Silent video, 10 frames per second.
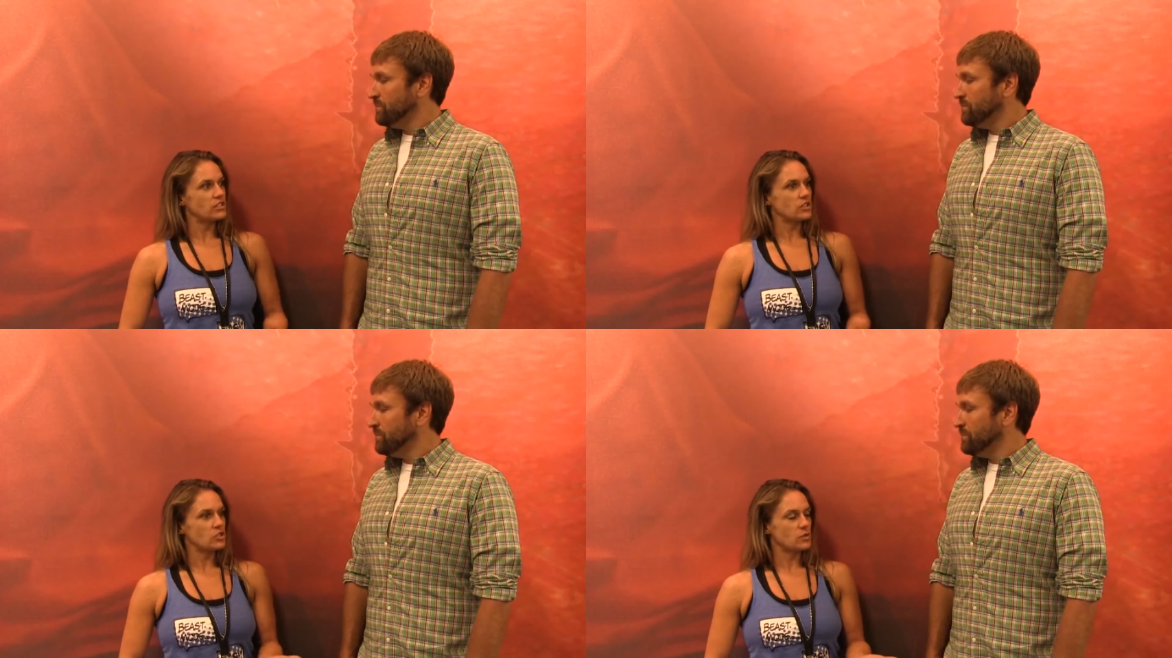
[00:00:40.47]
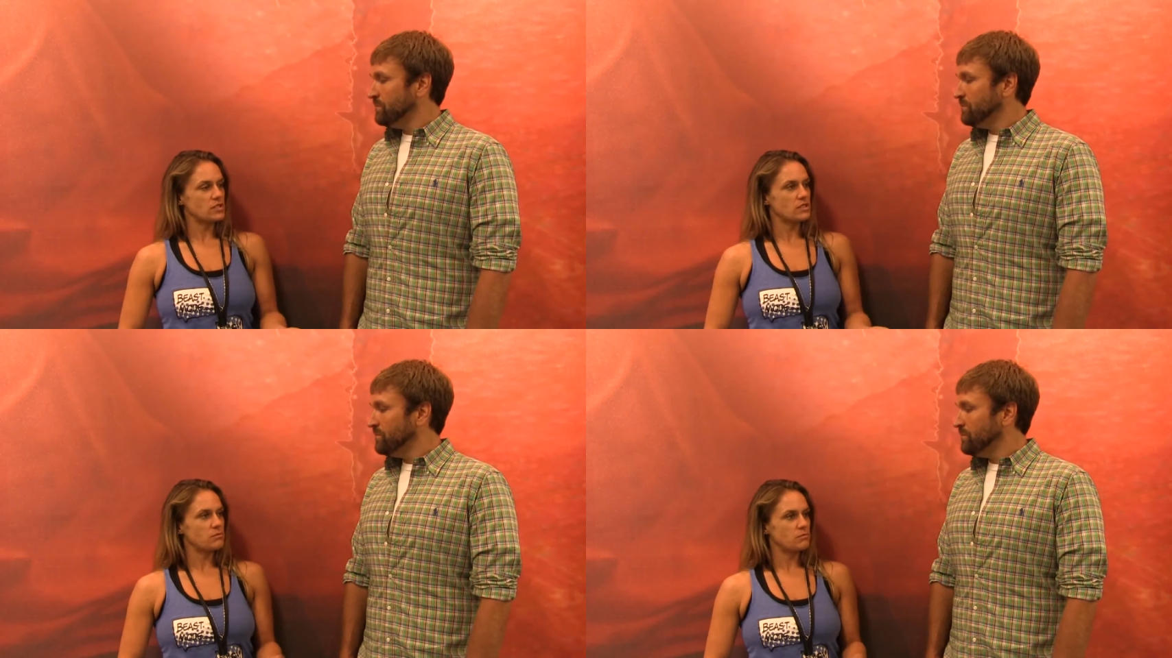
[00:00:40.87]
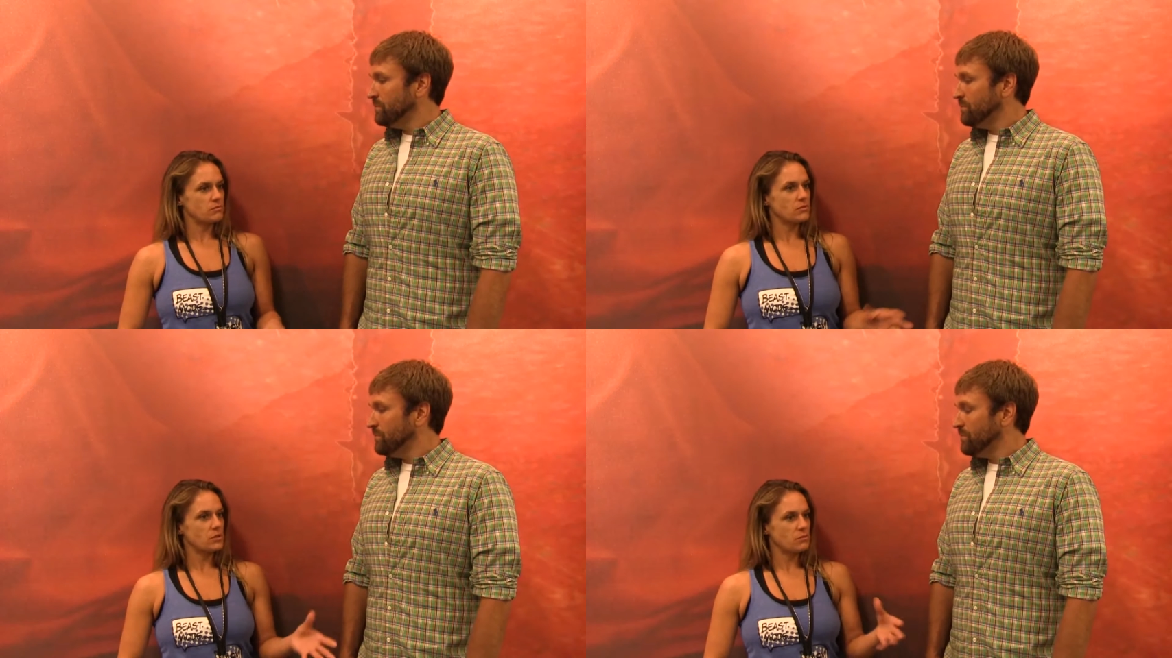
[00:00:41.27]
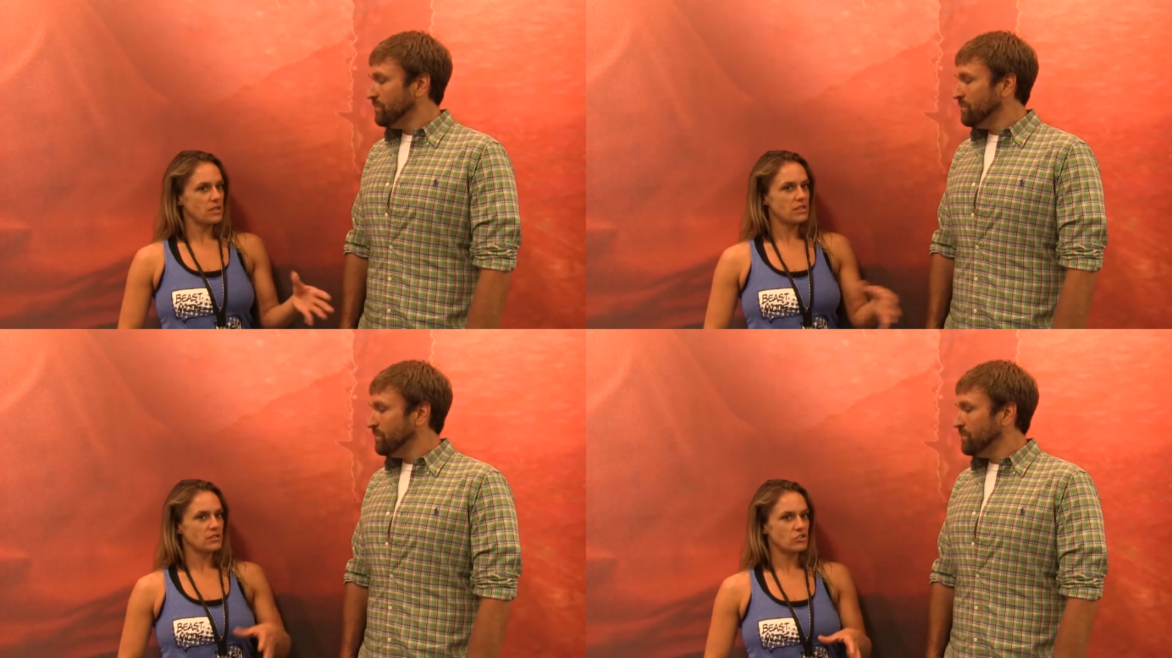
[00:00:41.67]
Speaker 1: it. Now she wants to com
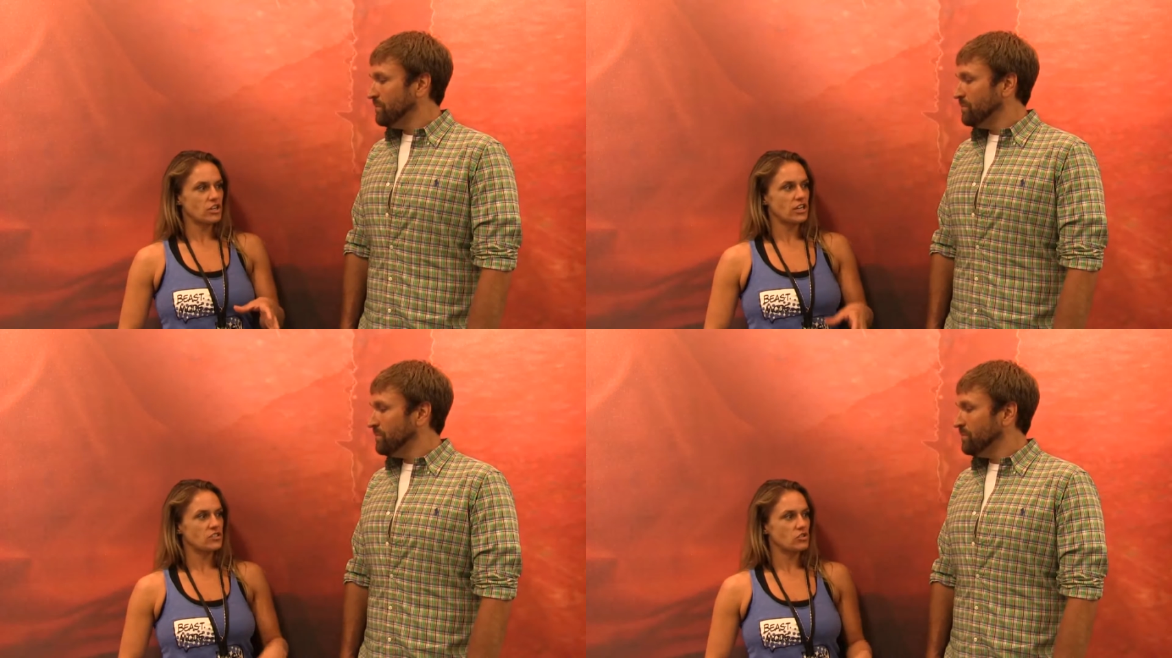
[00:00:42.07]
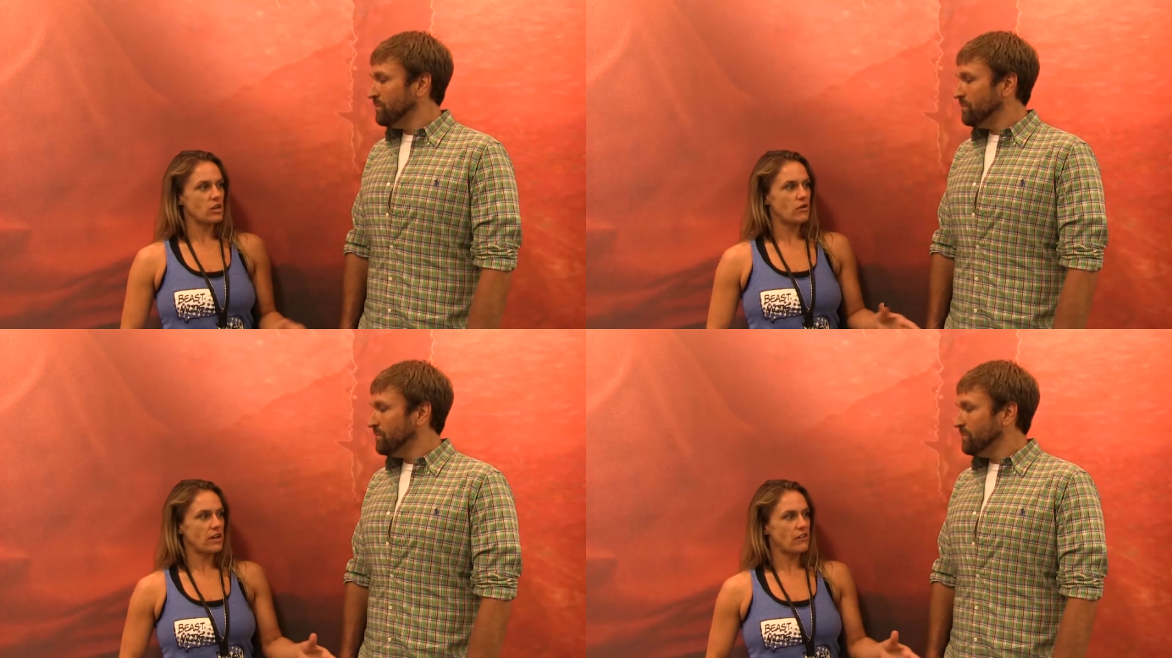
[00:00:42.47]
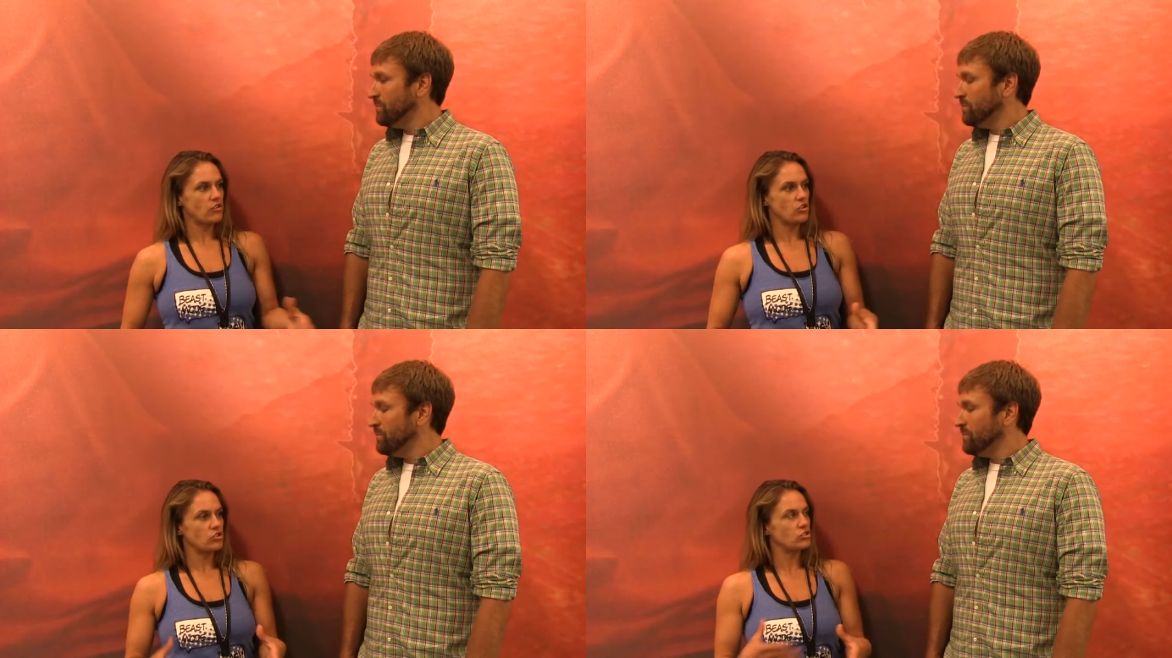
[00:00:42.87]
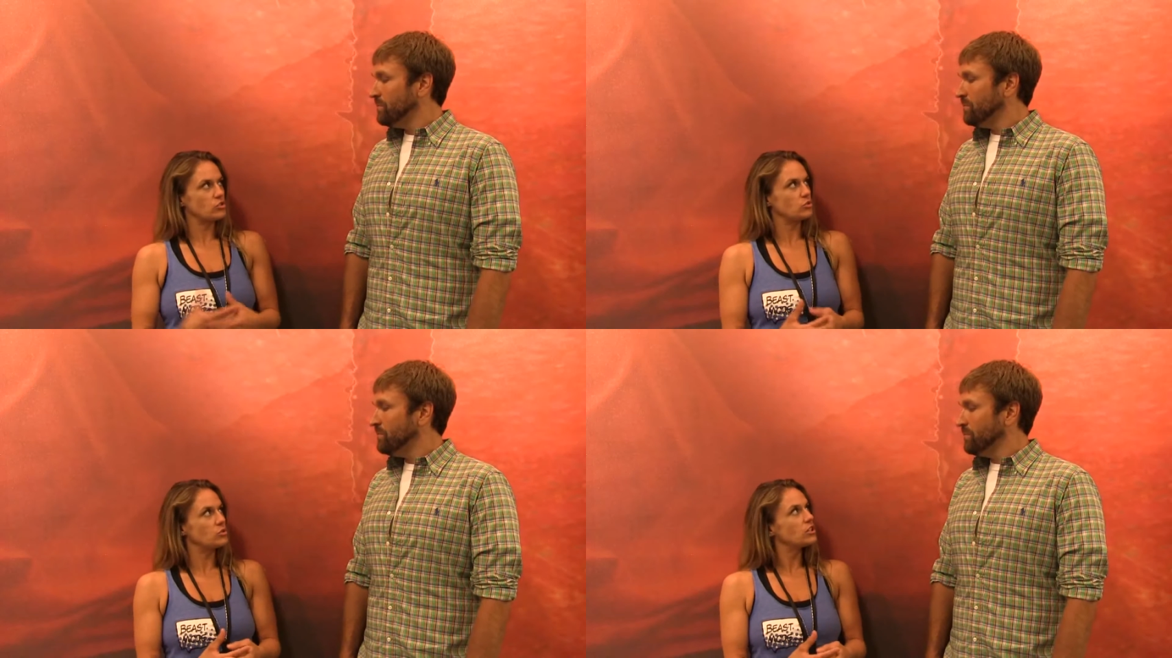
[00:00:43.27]
compete and train, so now I have a girl
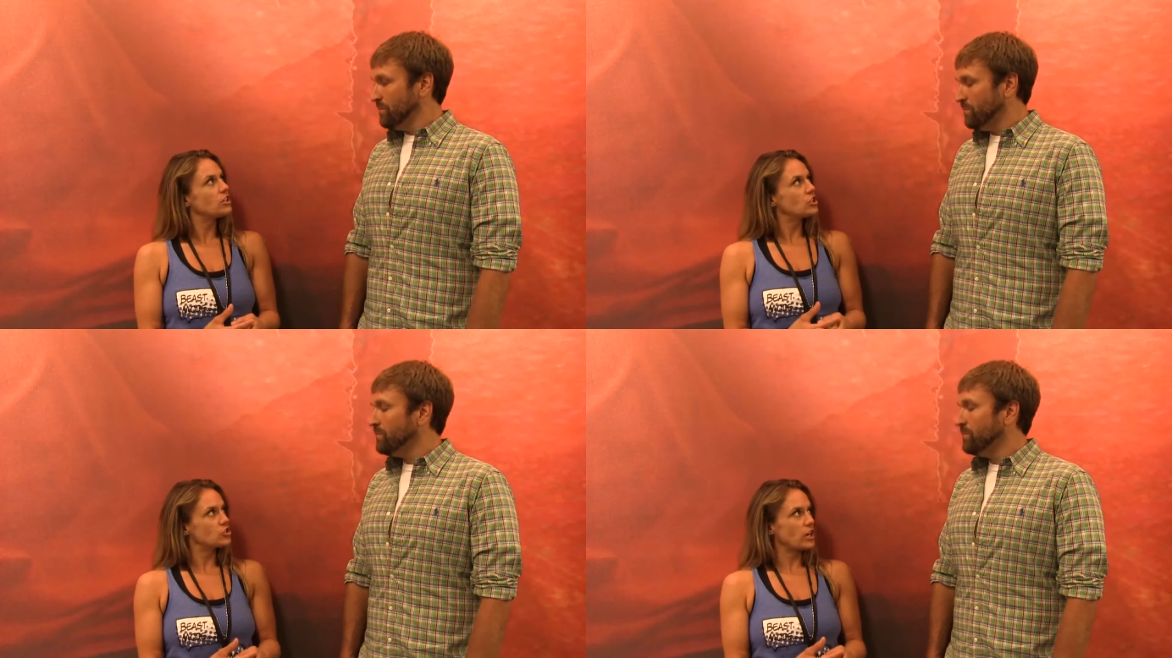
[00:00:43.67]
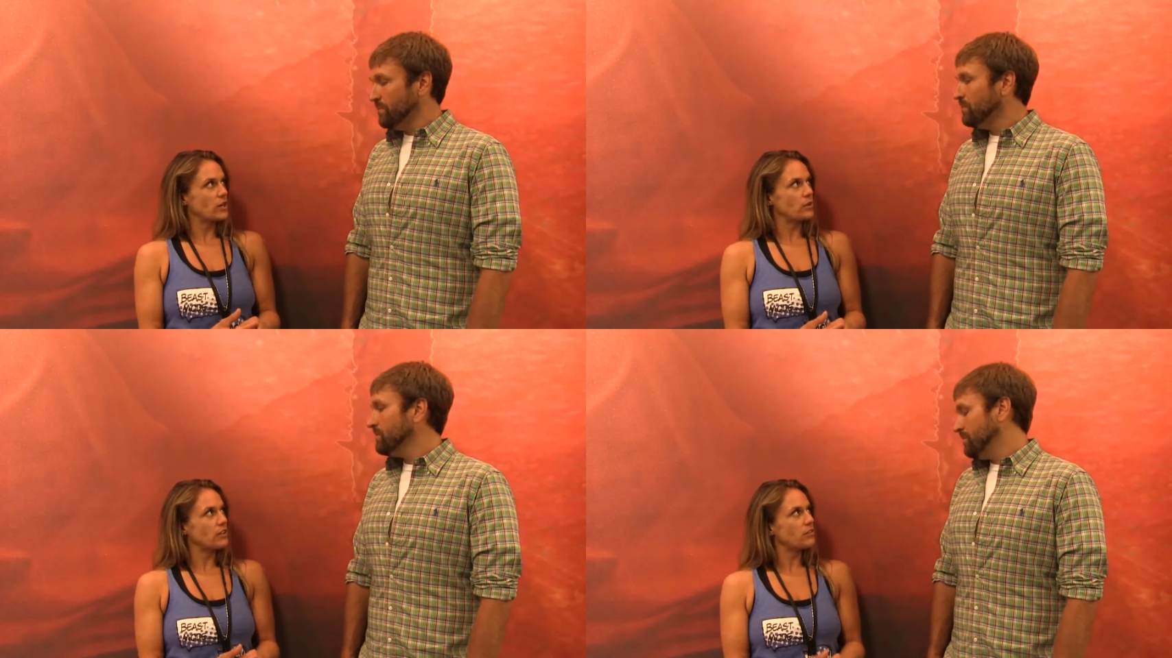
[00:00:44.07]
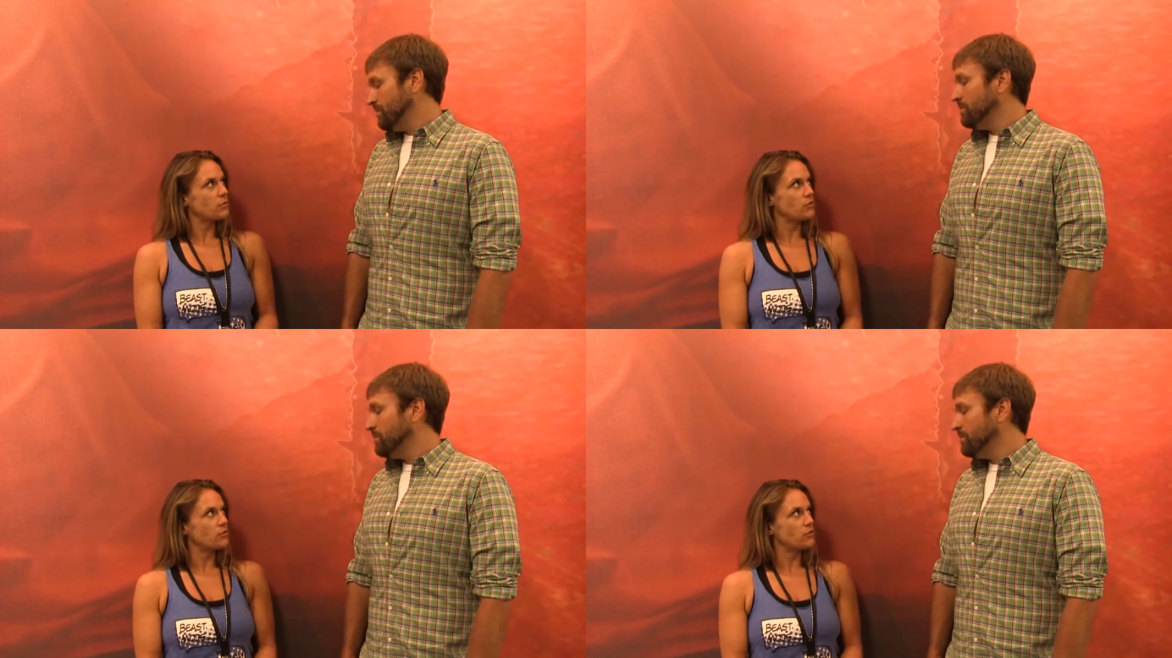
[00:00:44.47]
to train with.